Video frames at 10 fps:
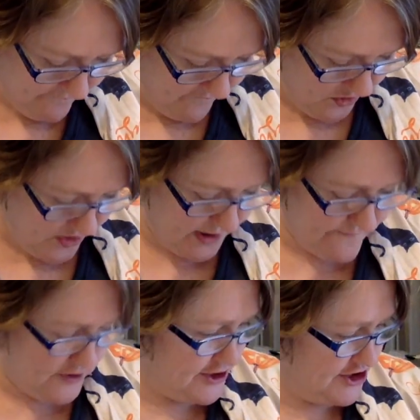full
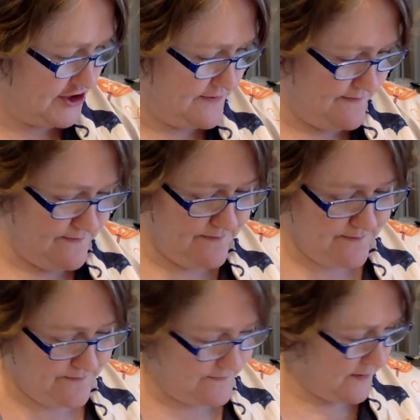coverage.
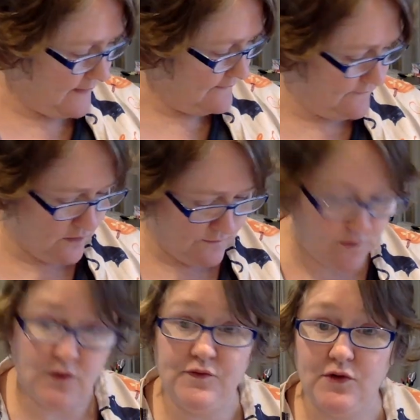Full,
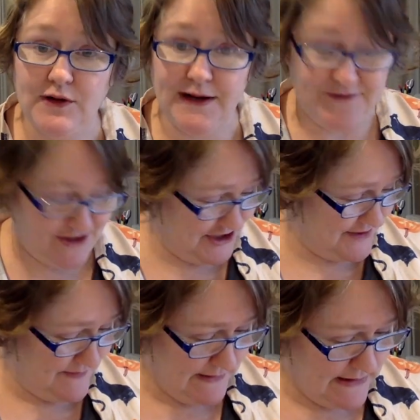full, full coverage.
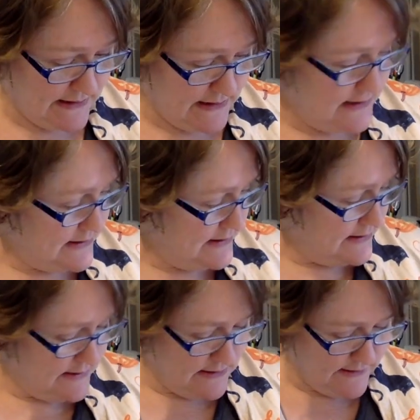
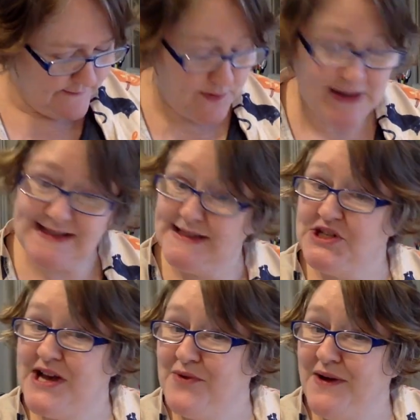If you want to
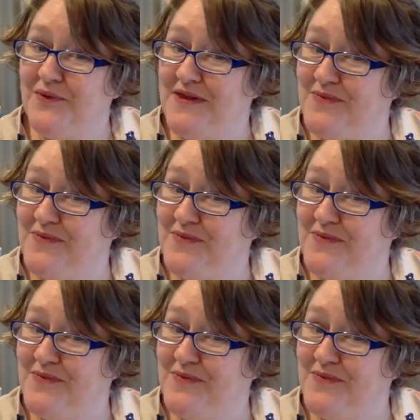stitch that one with